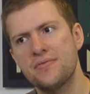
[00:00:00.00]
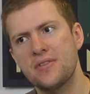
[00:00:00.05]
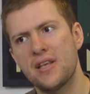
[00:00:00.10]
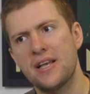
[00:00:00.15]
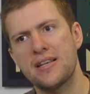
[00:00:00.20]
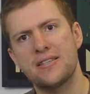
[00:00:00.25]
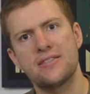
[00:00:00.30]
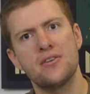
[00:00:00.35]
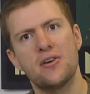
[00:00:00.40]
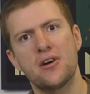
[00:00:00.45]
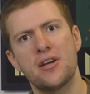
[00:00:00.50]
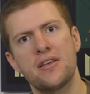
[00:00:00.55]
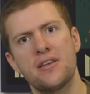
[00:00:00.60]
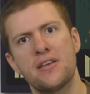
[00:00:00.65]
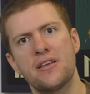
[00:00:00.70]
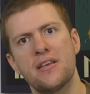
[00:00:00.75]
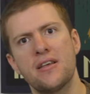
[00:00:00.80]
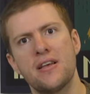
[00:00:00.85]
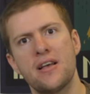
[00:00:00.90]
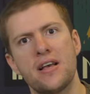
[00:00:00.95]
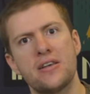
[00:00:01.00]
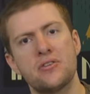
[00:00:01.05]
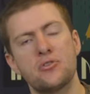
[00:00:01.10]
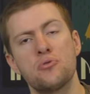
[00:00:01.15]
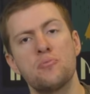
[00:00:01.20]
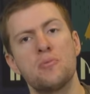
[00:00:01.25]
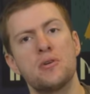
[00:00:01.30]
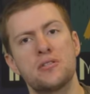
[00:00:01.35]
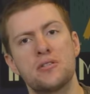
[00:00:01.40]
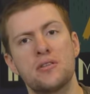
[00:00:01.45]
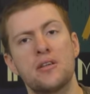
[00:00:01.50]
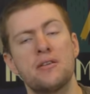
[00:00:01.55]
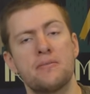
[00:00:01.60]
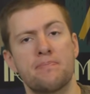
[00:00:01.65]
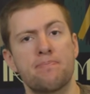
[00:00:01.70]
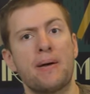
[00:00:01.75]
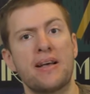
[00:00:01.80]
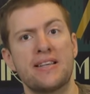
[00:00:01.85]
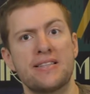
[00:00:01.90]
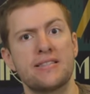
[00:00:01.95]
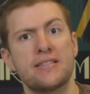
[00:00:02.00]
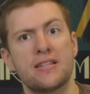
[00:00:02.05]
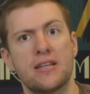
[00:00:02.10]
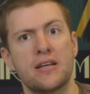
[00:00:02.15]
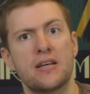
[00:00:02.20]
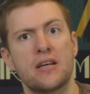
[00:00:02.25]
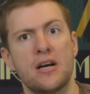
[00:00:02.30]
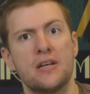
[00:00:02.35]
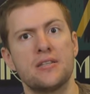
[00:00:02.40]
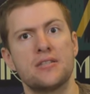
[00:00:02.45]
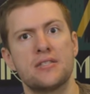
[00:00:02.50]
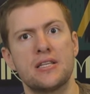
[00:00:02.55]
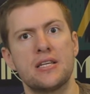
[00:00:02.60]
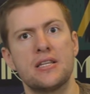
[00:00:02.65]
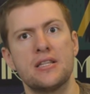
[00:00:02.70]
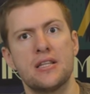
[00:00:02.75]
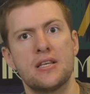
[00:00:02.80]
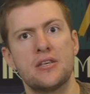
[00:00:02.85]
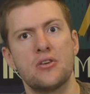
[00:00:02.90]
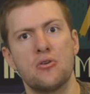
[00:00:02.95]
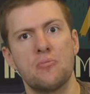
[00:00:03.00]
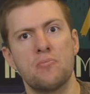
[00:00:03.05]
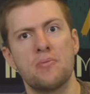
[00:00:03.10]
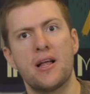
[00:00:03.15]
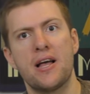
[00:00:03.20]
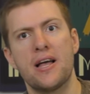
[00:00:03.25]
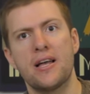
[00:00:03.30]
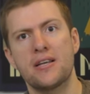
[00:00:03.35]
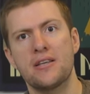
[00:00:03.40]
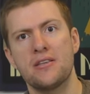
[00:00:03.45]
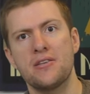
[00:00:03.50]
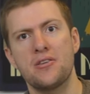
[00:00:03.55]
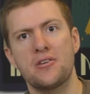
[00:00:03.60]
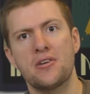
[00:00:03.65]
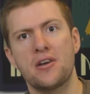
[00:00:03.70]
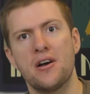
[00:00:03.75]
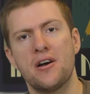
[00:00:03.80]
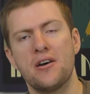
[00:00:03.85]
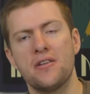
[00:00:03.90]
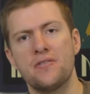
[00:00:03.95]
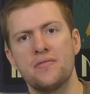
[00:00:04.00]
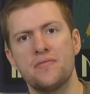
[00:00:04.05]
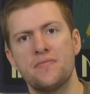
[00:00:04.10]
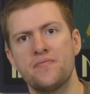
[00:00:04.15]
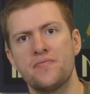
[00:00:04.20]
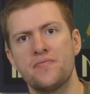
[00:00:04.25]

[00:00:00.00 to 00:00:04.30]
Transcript: It's not. It's almost. It's basically a cutscene that you're playing. You can't.